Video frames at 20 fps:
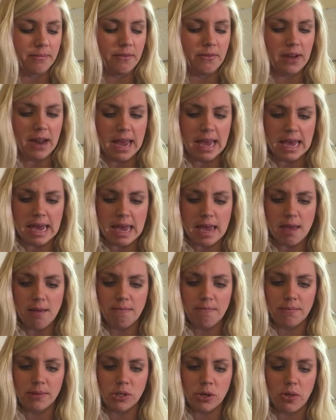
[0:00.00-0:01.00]
flaky
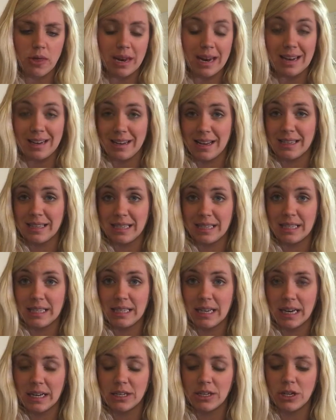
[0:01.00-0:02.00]
so that it doesn't
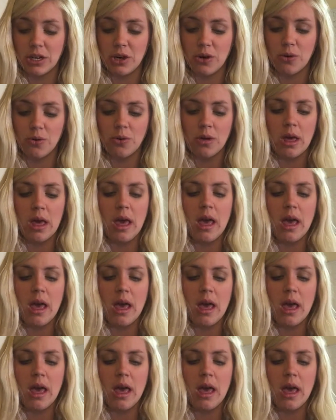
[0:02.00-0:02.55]
stick to you.